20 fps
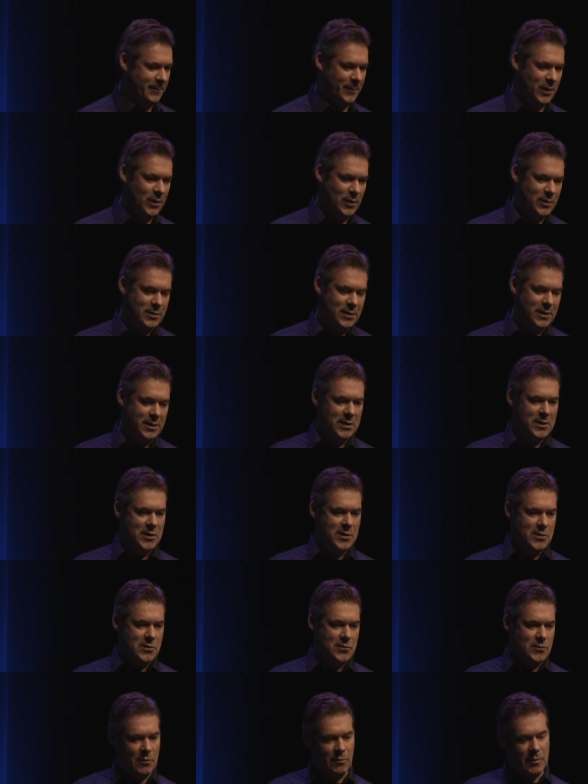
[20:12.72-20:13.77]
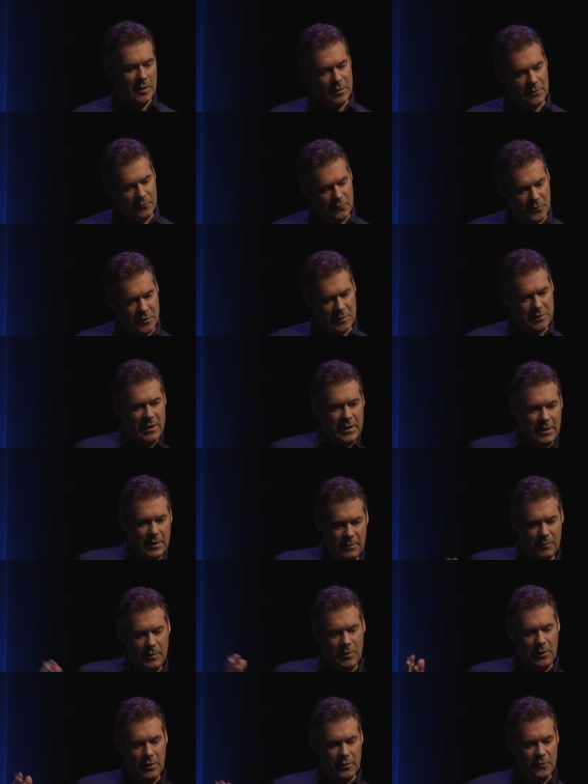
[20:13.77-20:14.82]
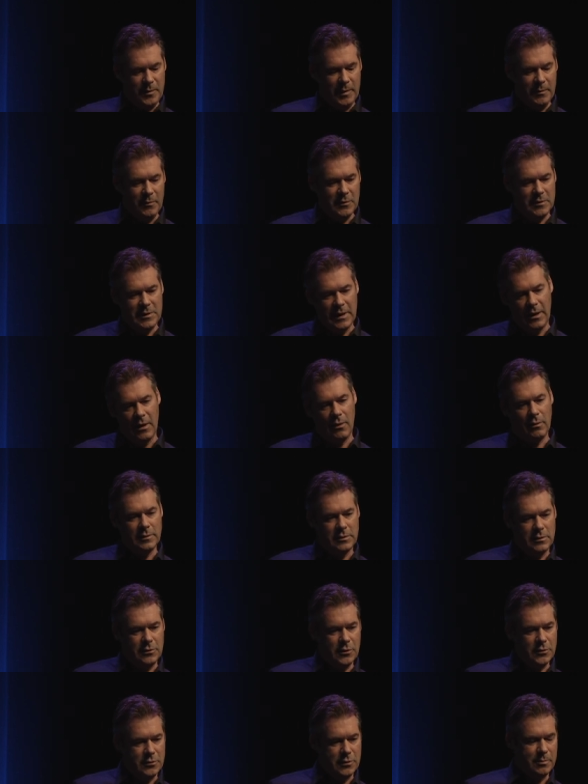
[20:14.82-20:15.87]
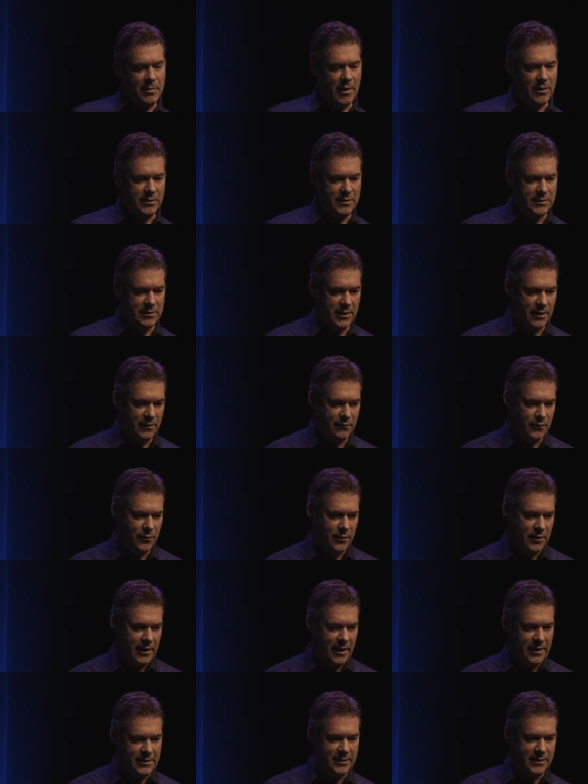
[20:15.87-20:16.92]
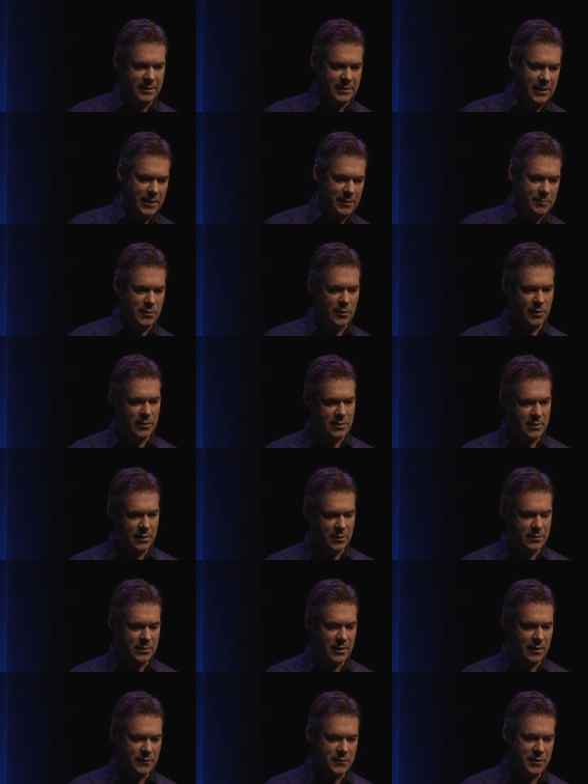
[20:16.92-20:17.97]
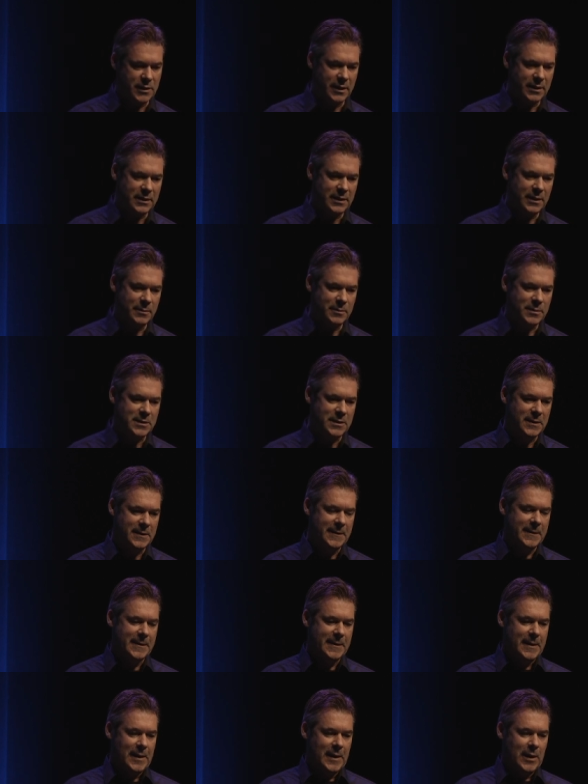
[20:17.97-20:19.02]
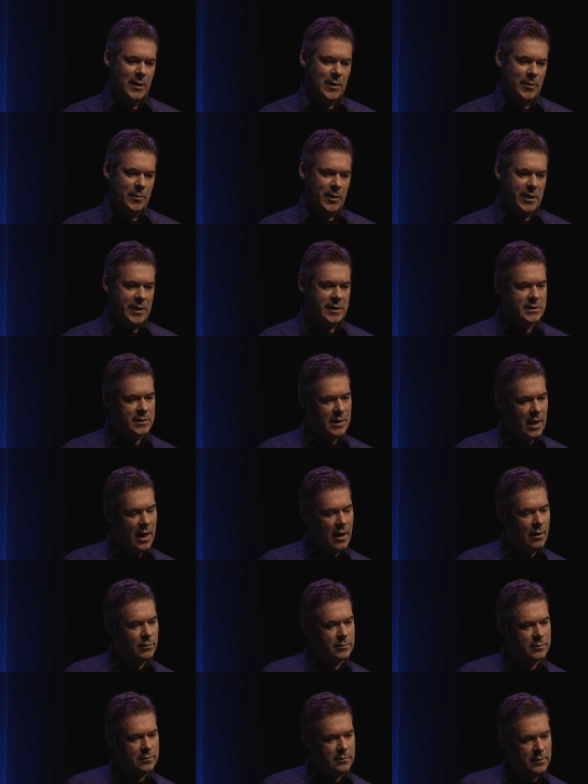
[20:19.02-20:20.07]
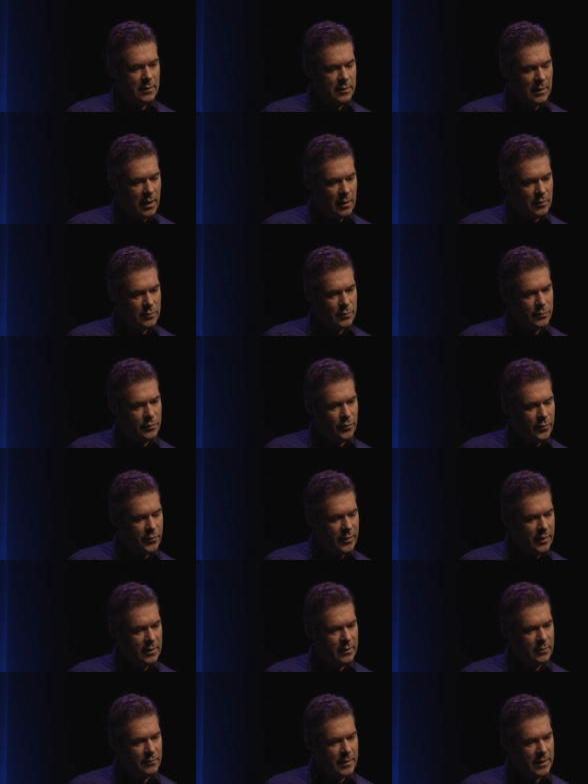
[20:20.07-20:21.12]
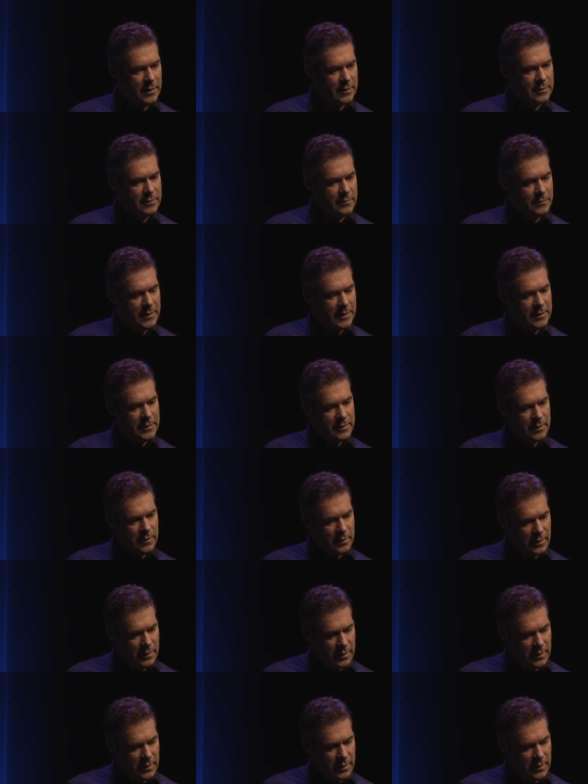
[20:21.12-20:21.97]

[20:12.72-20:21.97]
Because someone was, a lot of people are saying, oh, it's just about the self-organizing teams or, or self-steering teams. But it's how, how do you deal with, with